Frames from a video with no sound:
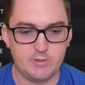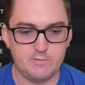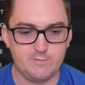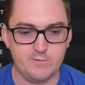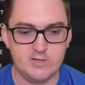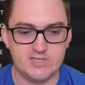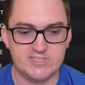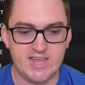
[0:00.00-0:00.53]
The
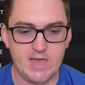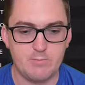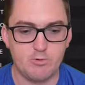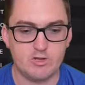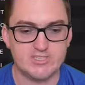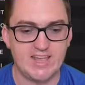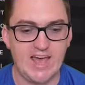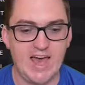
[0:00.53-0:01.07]
first team
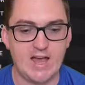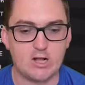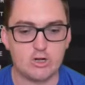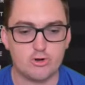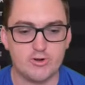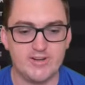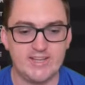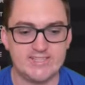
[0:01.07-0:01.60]
was
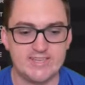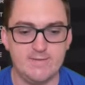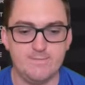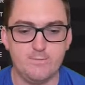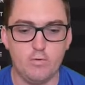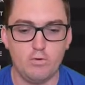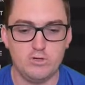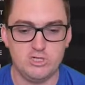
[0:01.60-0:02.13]
Akranes,
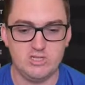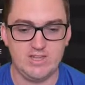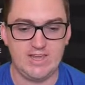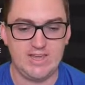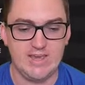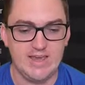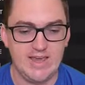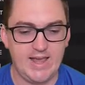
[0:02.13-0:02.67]

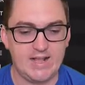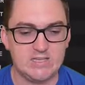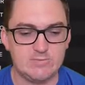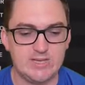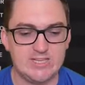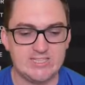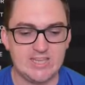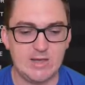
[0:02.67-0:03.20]
unfortunately, as
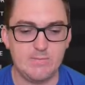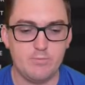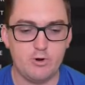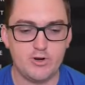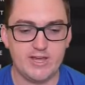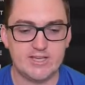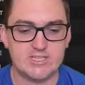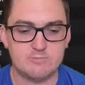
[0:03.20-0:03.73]
we
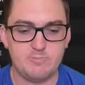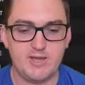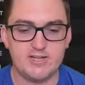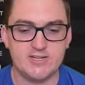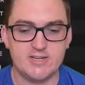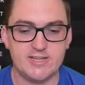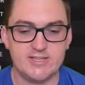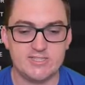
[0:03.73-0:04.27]
somewhat
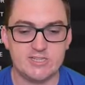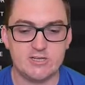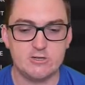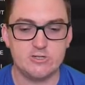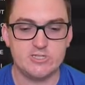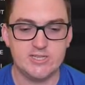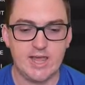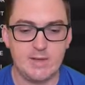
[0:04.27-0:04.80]
expected against a
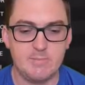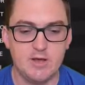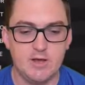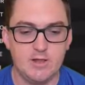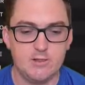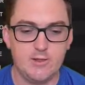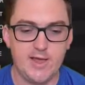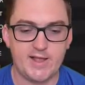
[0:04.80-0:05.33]
good team
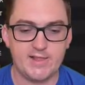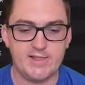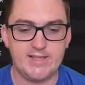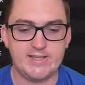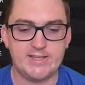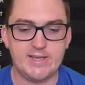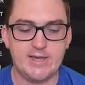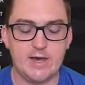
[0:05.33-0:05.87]
like
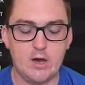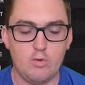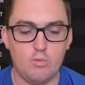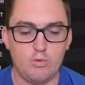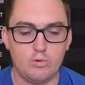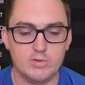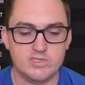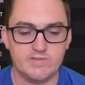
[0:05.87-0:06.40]
Legia
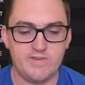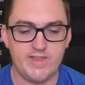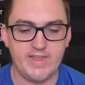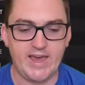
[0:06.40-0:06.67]
Warszawa.